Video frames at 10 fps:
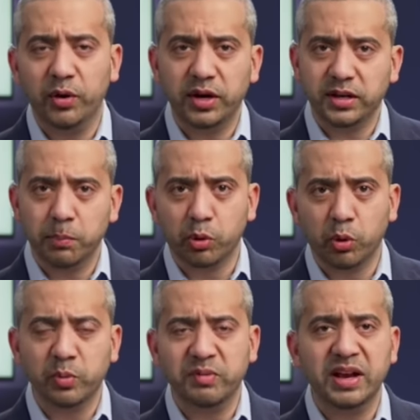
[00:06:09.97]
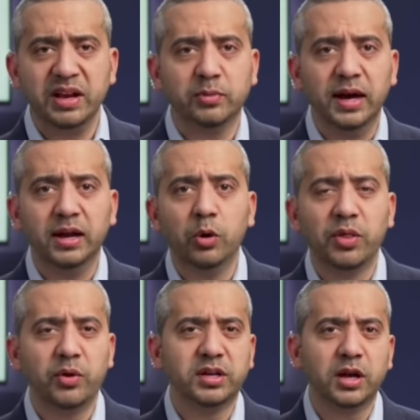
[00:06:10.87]
law, whether it's abroad with Venezuela or
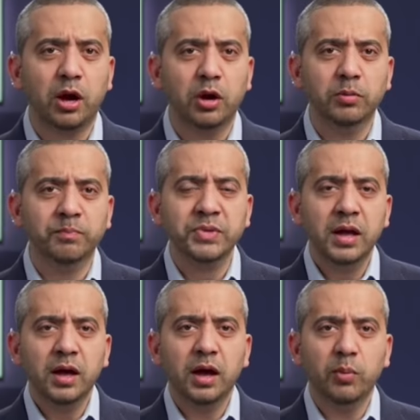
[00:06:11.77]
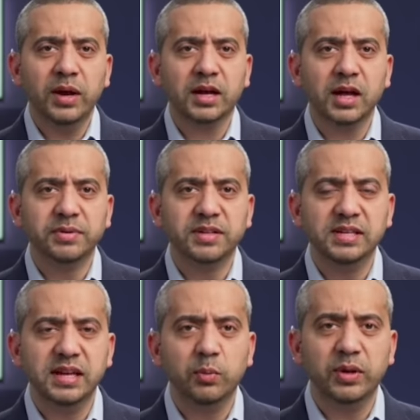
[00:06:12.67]
whether it's at home when it comes to
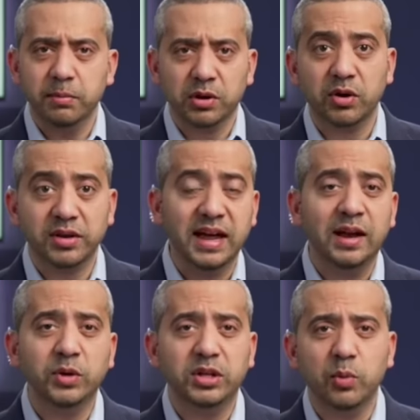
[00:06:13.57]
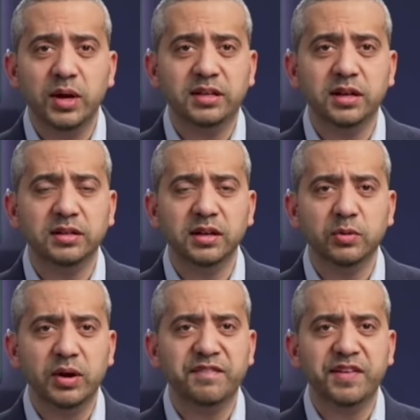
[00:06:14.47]
dealing with immigrants and with U.S. citizens.
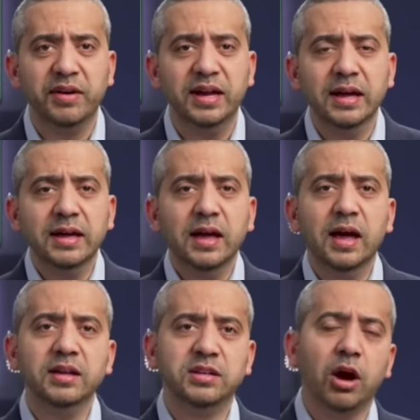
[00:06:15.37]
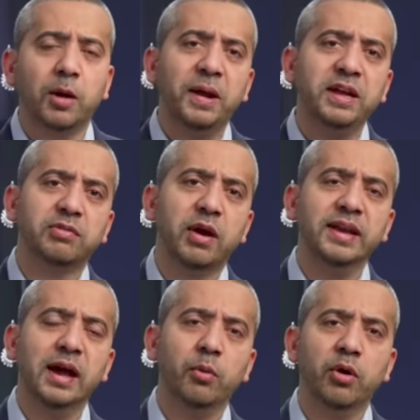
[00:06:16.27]
We're in a very dark place right
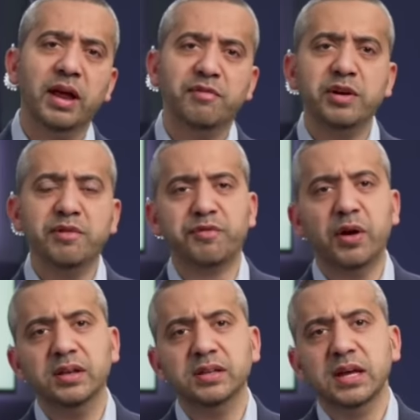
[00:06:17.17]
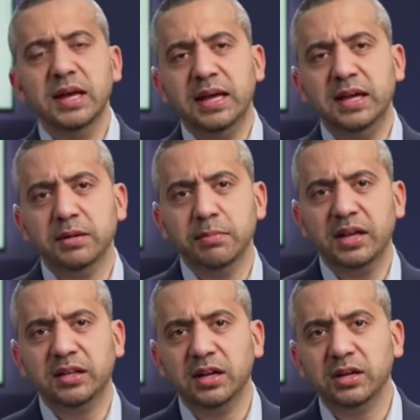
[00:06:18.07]
now. We're on every front. He is
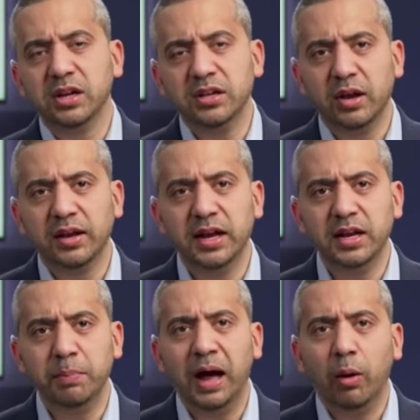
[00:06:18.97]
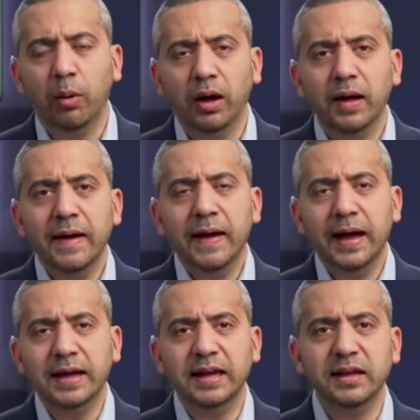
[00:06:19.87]
amassing and consolidating power.
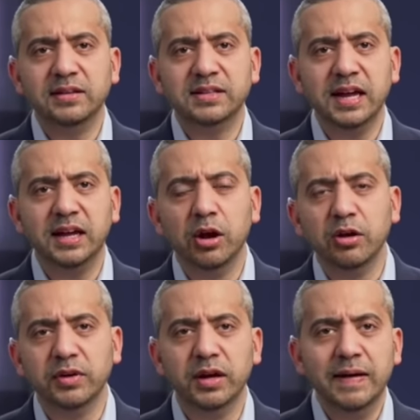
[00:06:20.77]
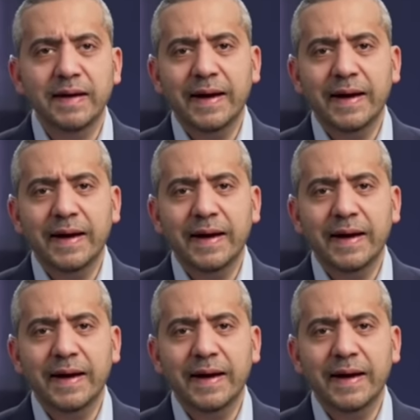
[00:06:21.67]
He is taking over